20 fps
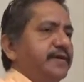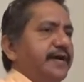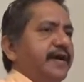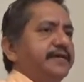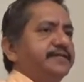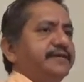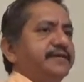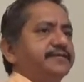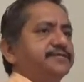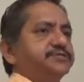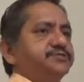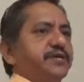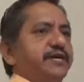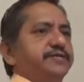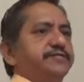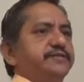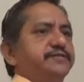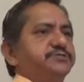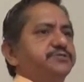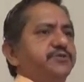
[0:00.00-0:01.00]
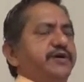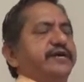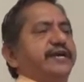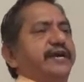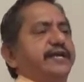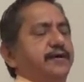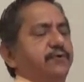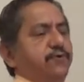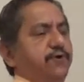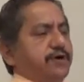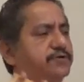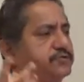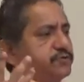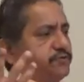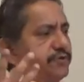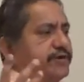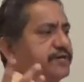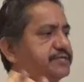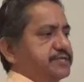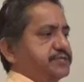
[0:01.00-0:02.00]
And then, and then, so I kind of walked
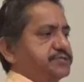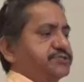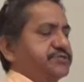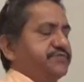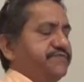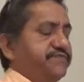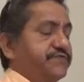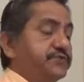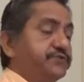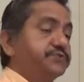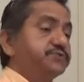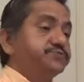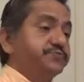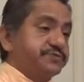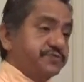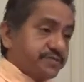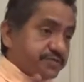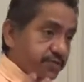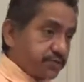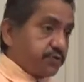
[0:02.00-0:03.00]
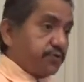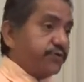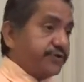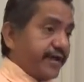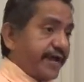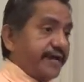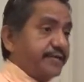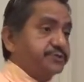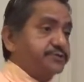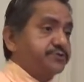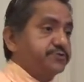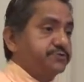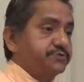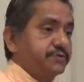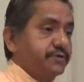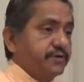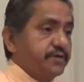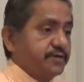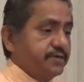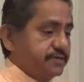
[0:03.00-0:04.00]
away just confused. But then the Lord
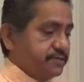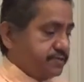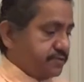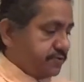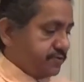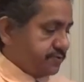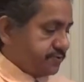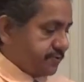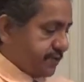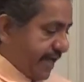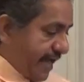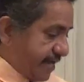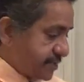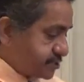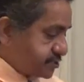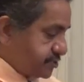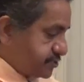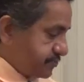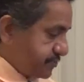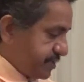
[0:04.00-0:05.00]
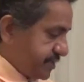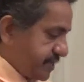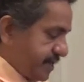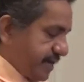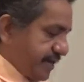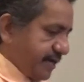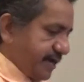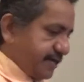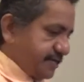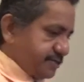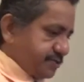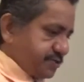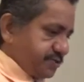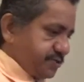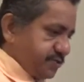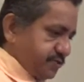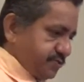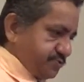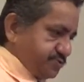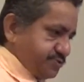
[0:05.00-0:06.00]
answered, you know, answered me, and,
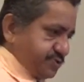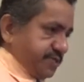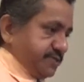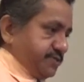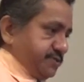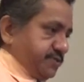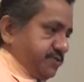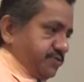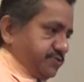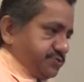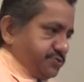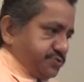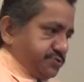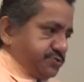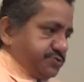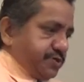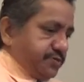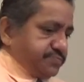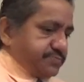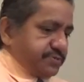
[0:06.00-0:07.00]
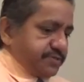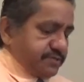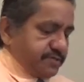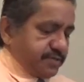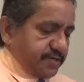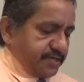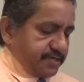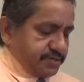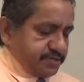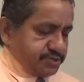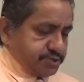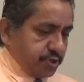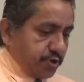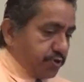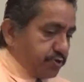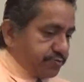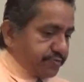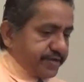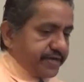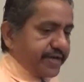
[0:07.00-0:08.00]
and you know, you know, some, and
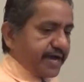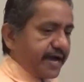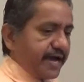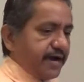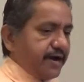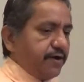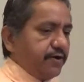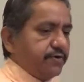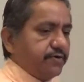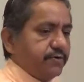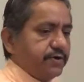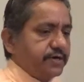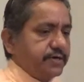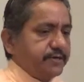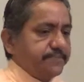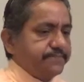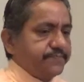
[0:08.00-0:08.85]
showed me how,